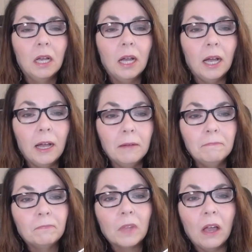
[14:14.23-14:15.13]

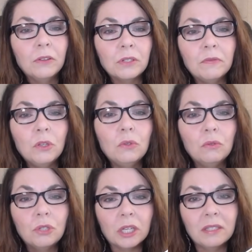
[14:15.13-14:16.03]
Others of you,
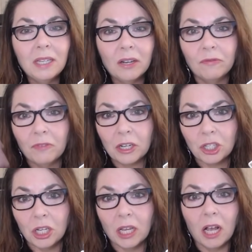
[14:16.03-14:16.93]
you just need a
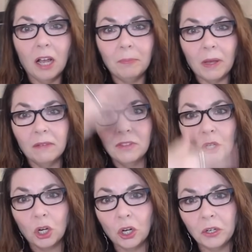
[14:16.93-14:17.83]
freshening up of the
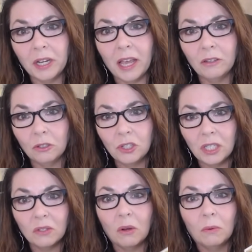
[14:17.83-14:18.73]
current
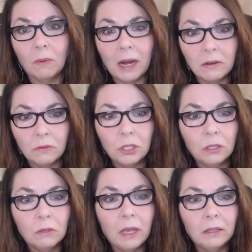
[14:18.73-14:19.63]
energies around
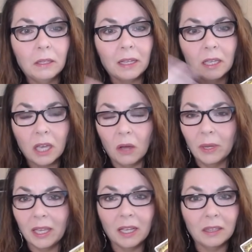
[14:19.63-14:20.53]
you and let go
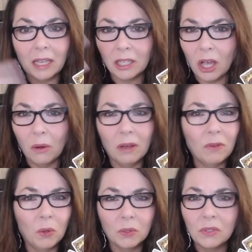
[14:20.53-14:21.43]
of
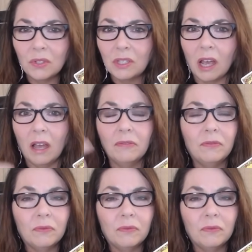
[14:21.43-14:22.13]
old stuff,